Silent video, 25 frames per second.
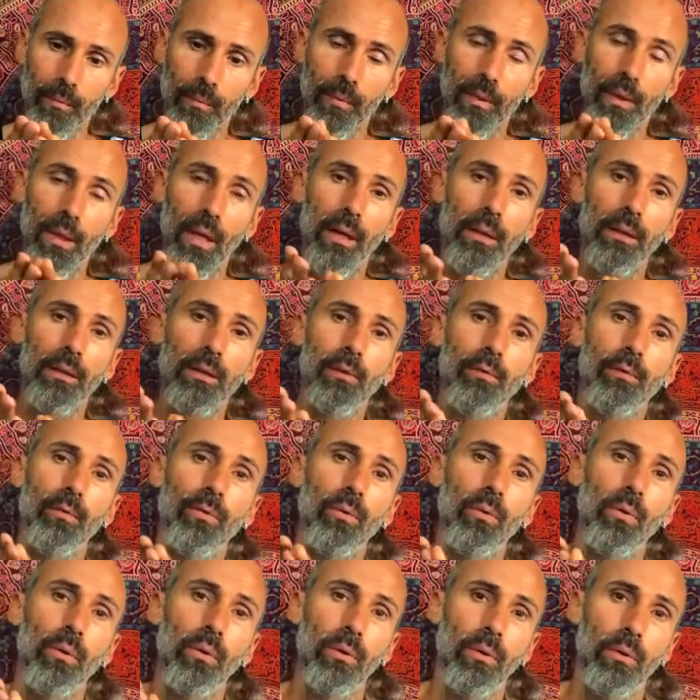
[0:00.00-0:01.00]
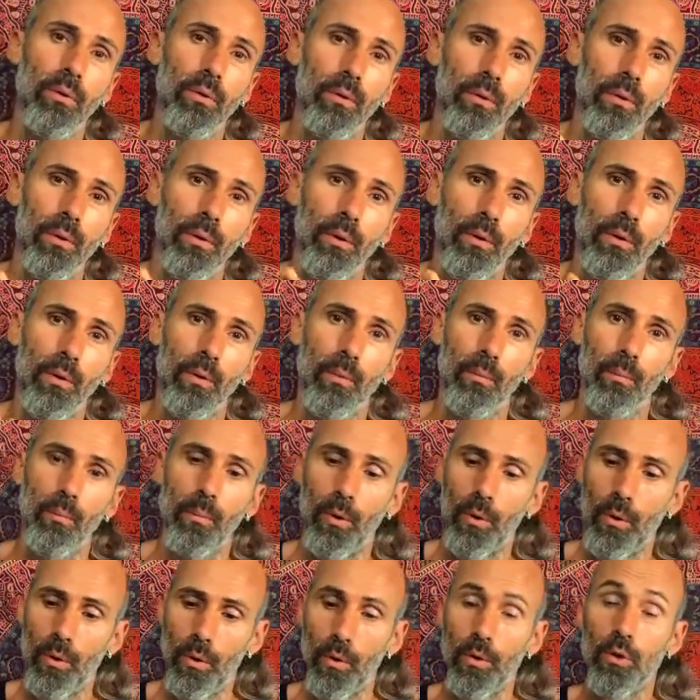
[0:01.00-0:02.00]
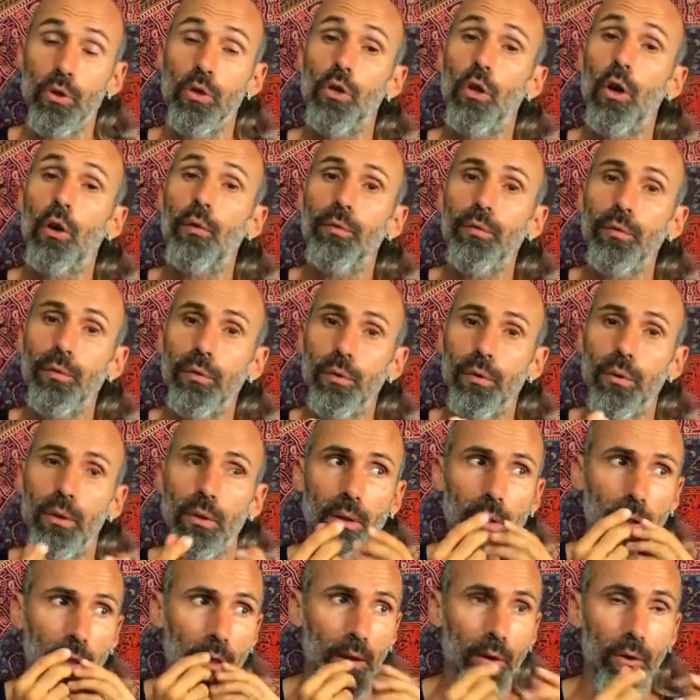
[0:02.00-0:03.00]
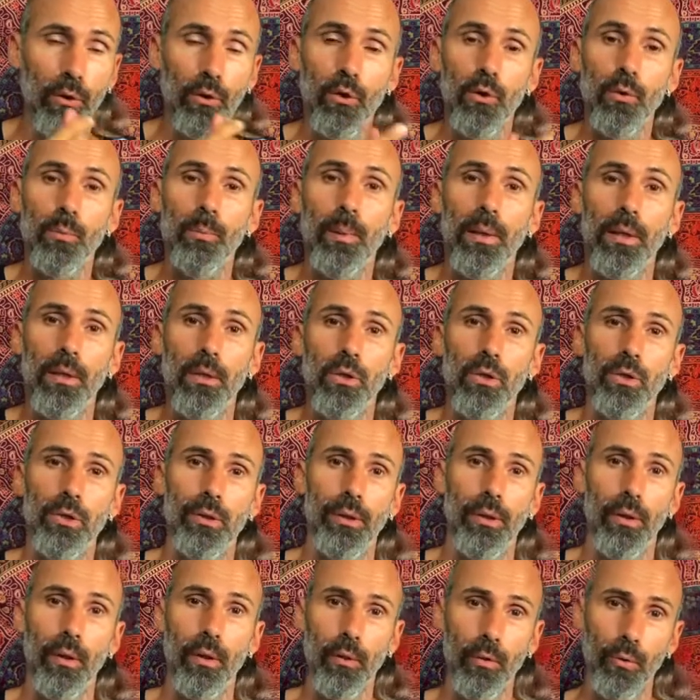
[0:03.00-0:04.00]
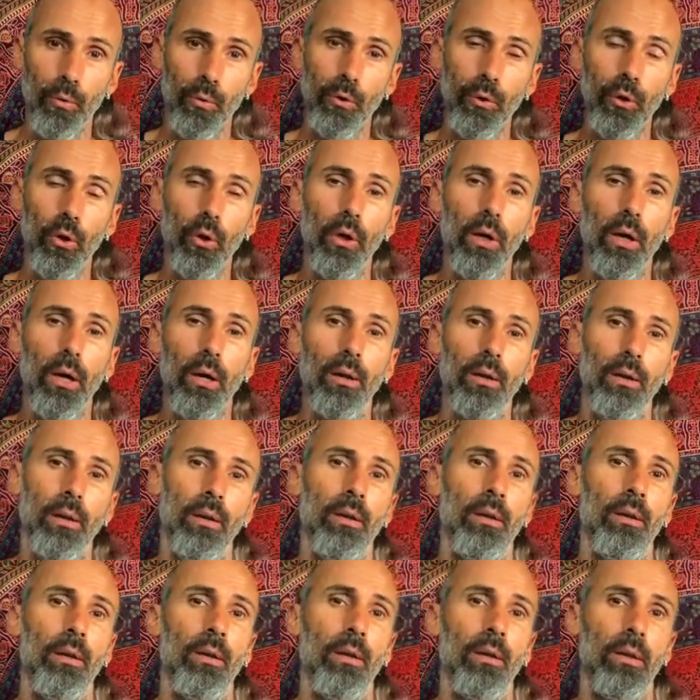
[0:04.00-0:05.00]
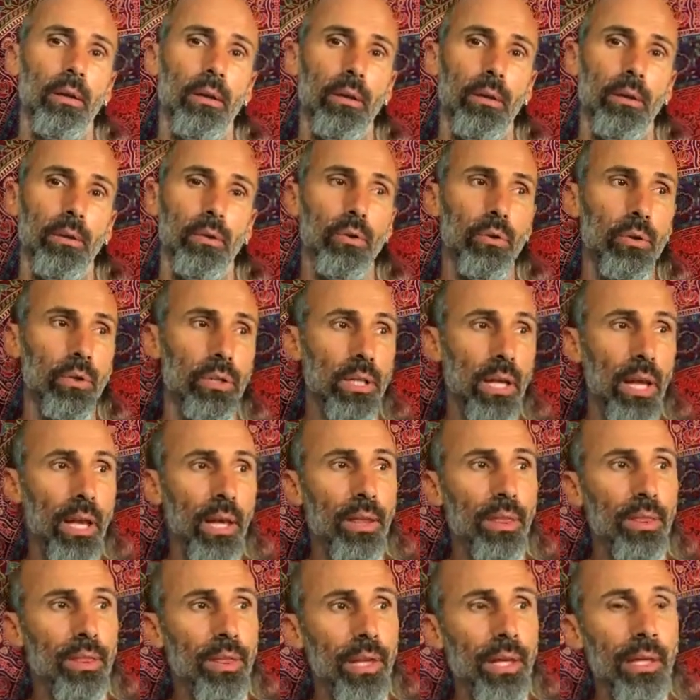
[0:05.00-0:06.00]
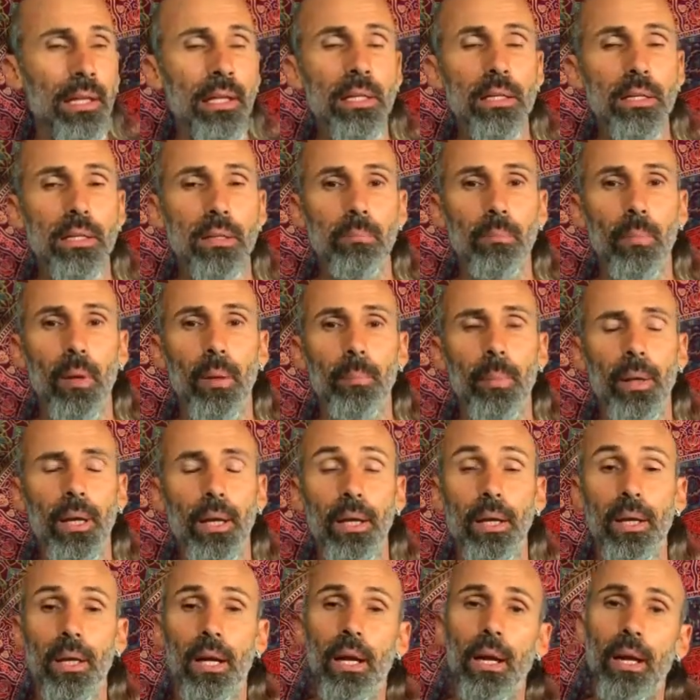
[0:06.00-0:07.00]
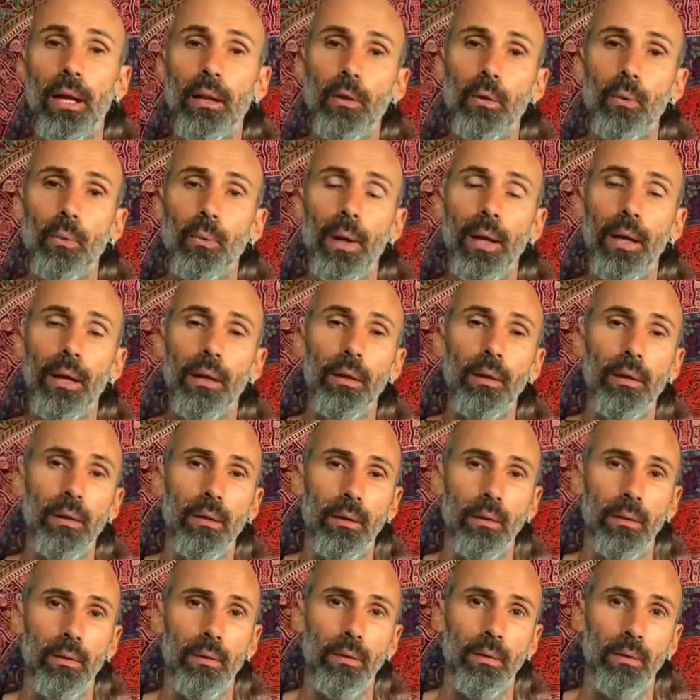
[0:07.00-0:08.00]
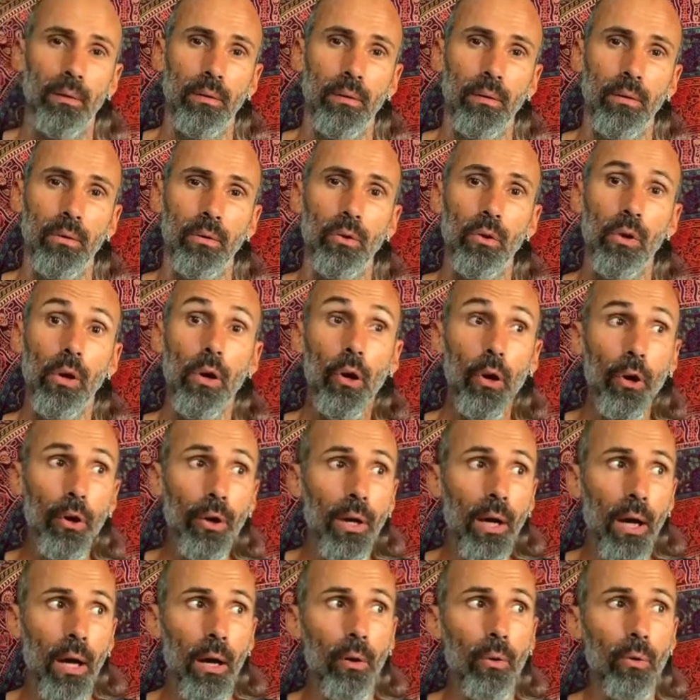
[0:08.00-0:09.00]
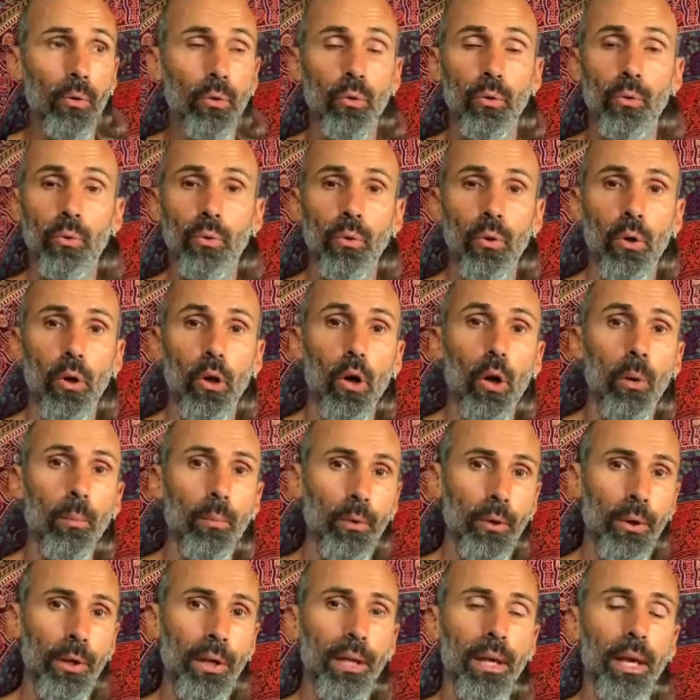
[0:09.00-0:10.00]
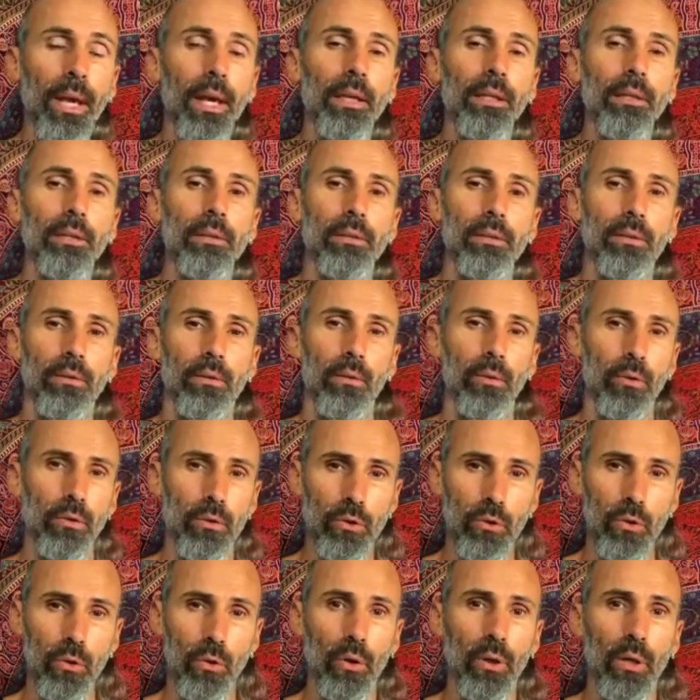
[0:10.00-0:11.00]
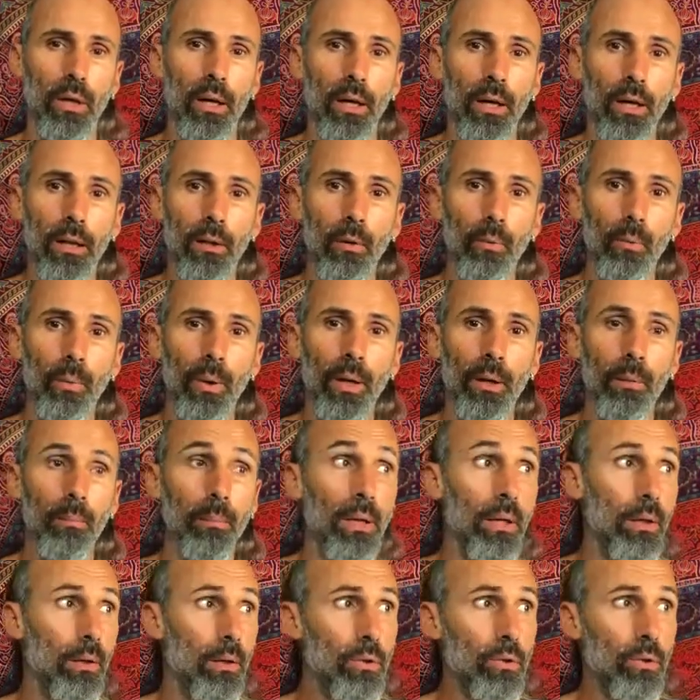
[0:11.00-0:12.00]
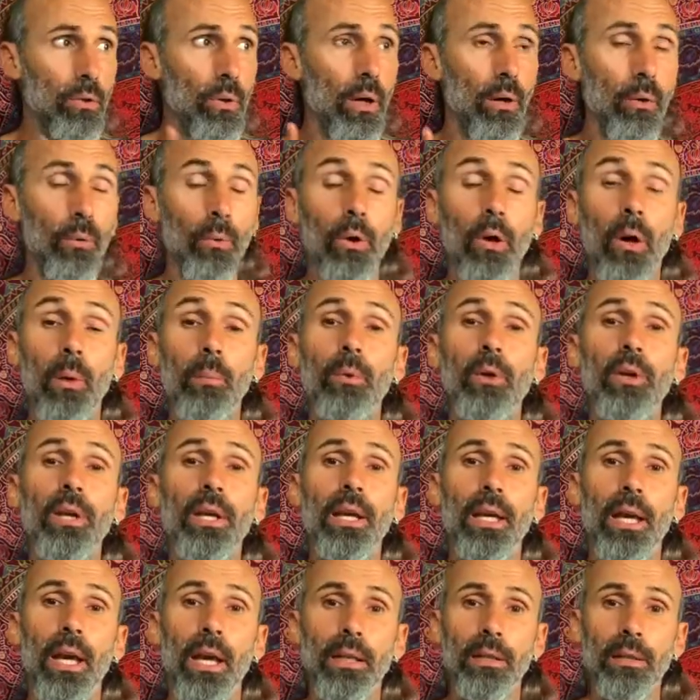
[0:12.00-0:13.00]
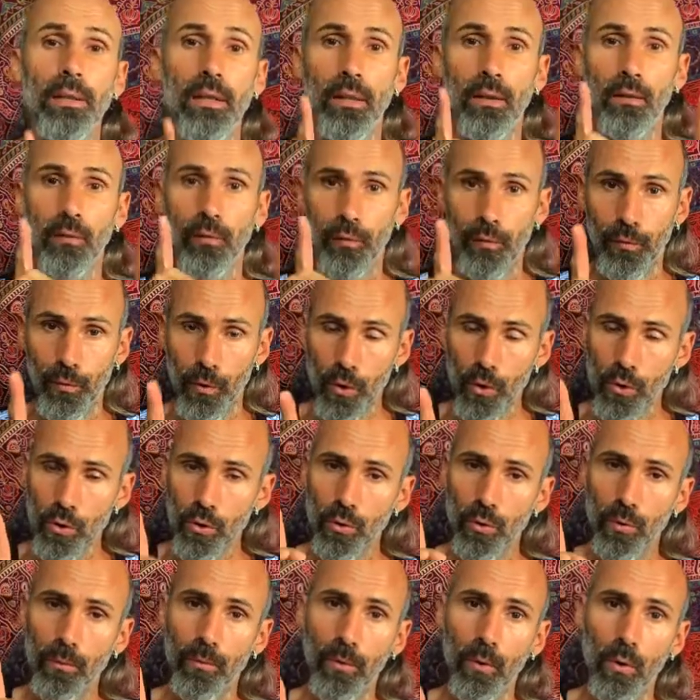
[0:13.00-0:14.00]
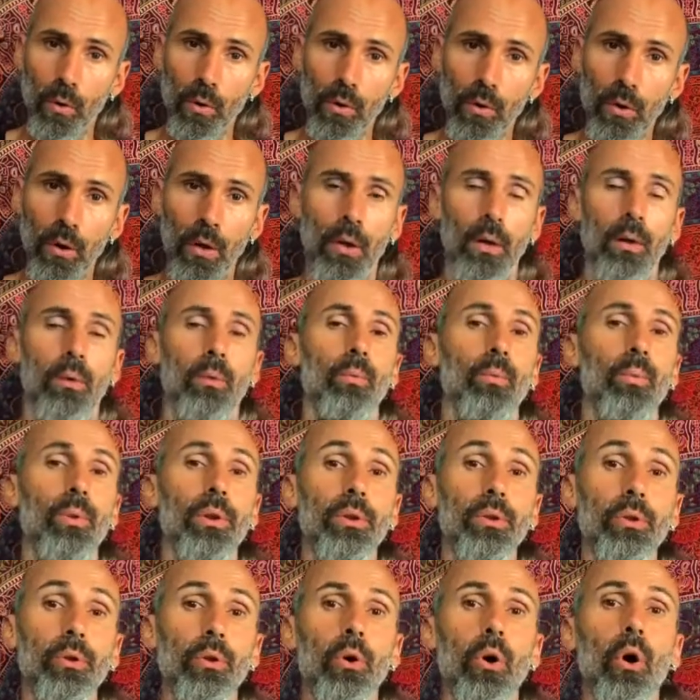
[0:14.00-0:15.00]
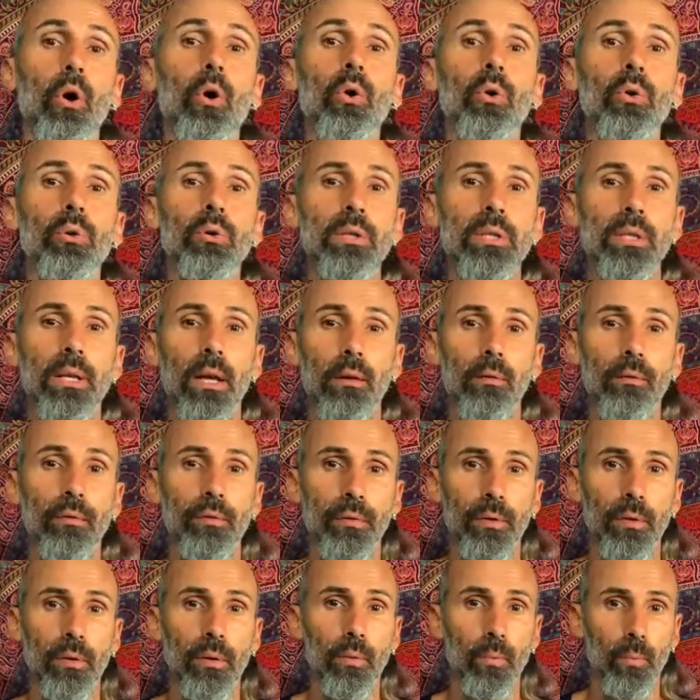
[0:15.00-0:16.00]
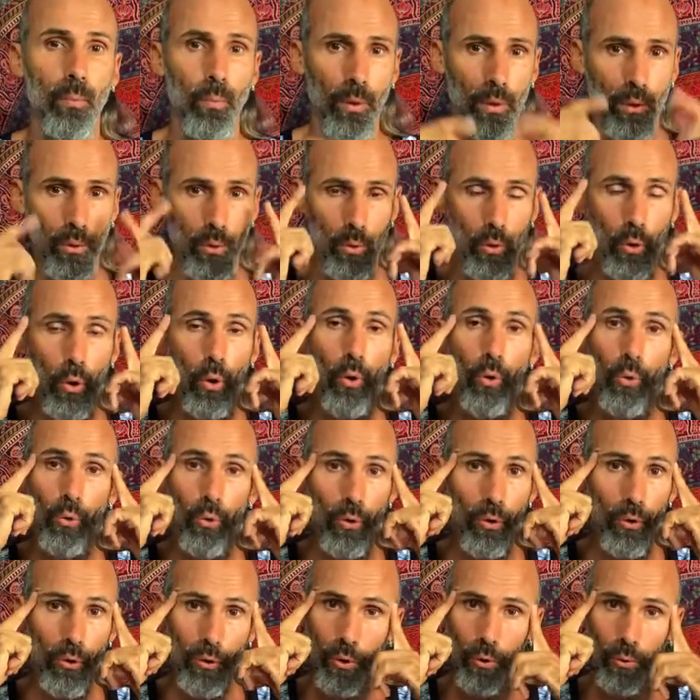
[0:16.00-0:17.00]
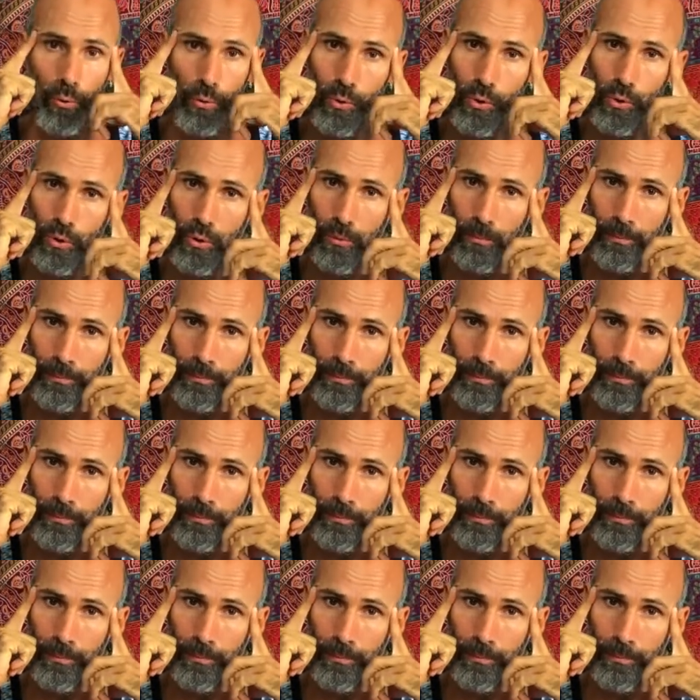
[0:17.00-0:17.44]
tactful, more soft in your speech through yoga. You say things maybe in another way. You learn how to communicate also in another way, because you are communicating first of all with your own self, with your own thoughts.